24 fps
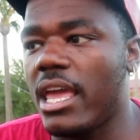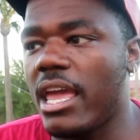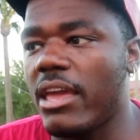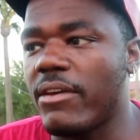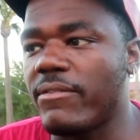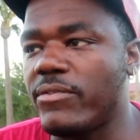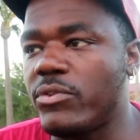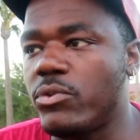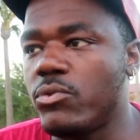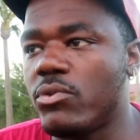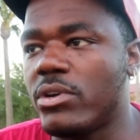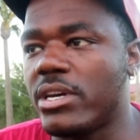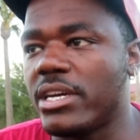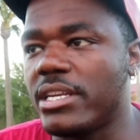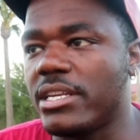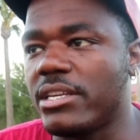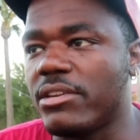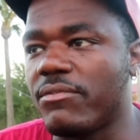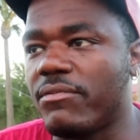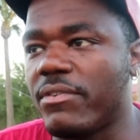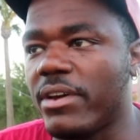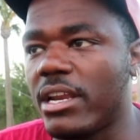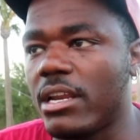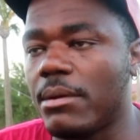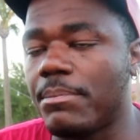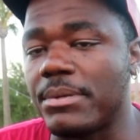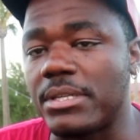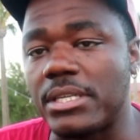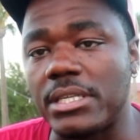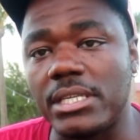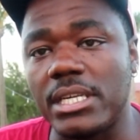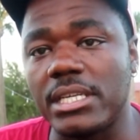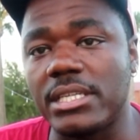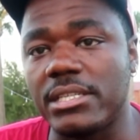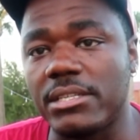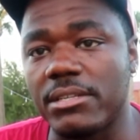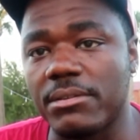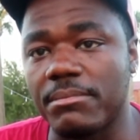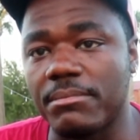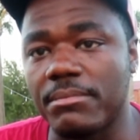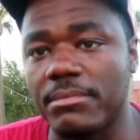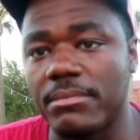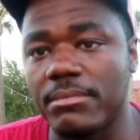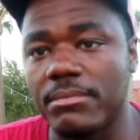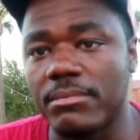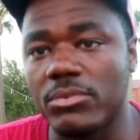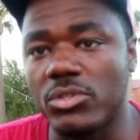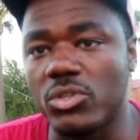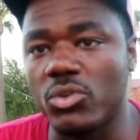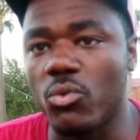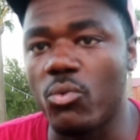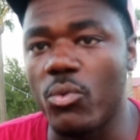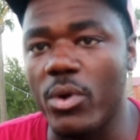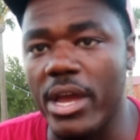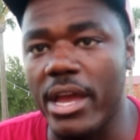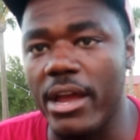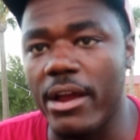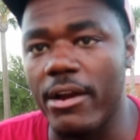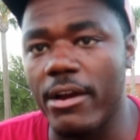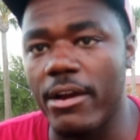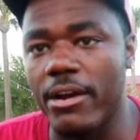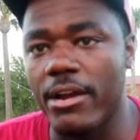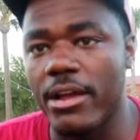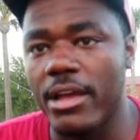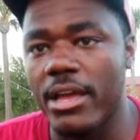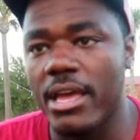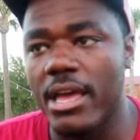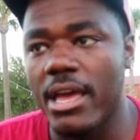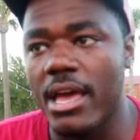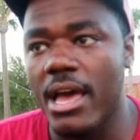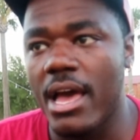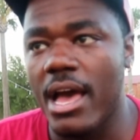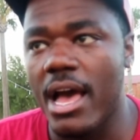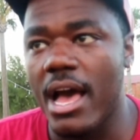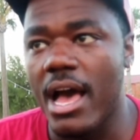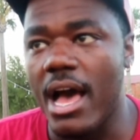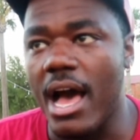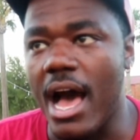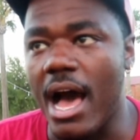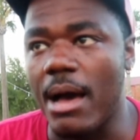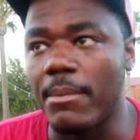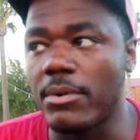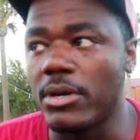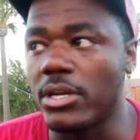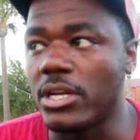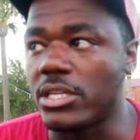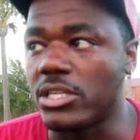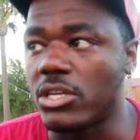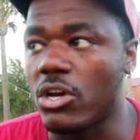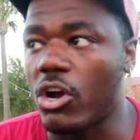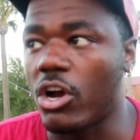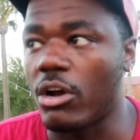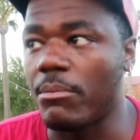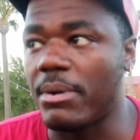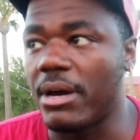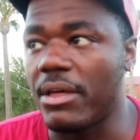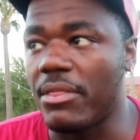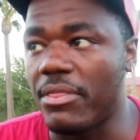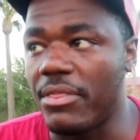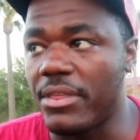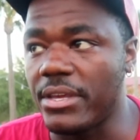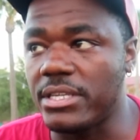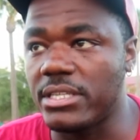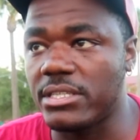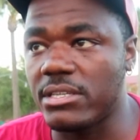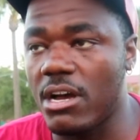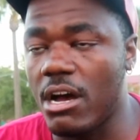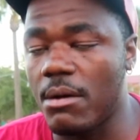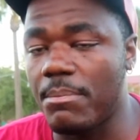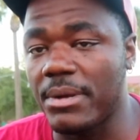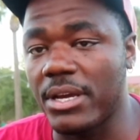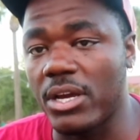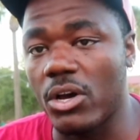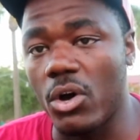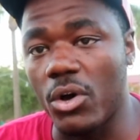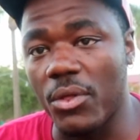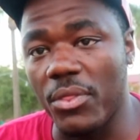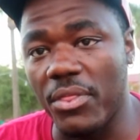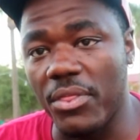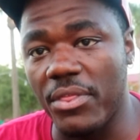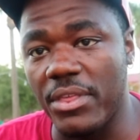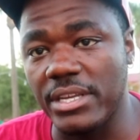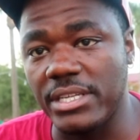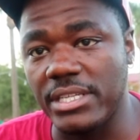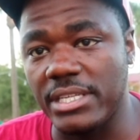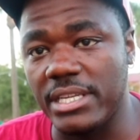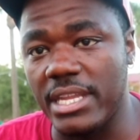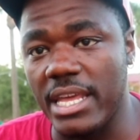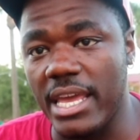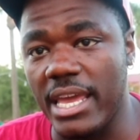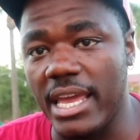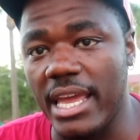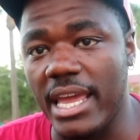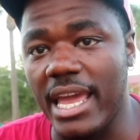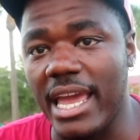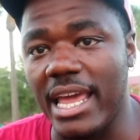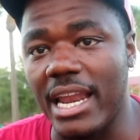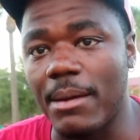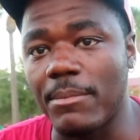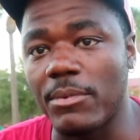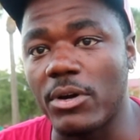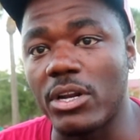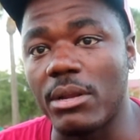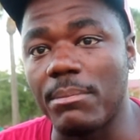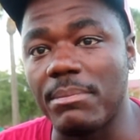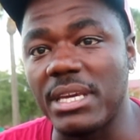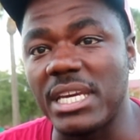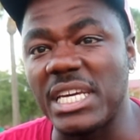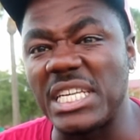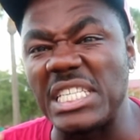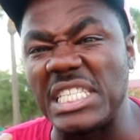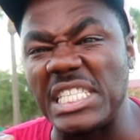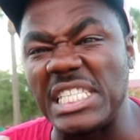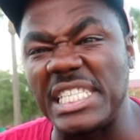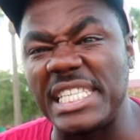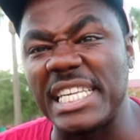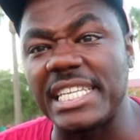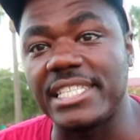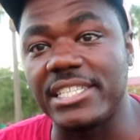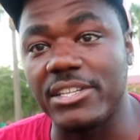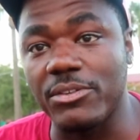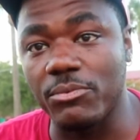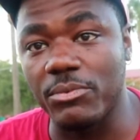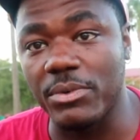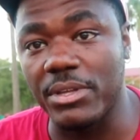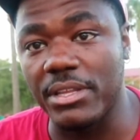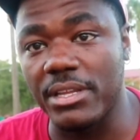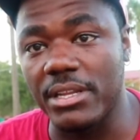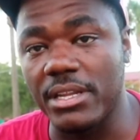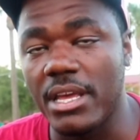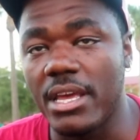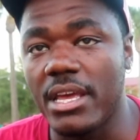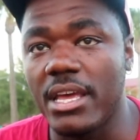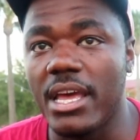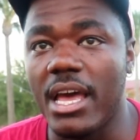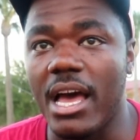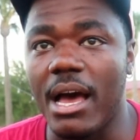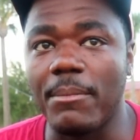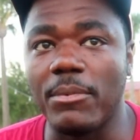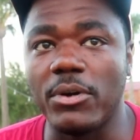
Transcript: if you can develop a system to where I'm gonna talk about this topic on this day and I'm gonna be consistent with it.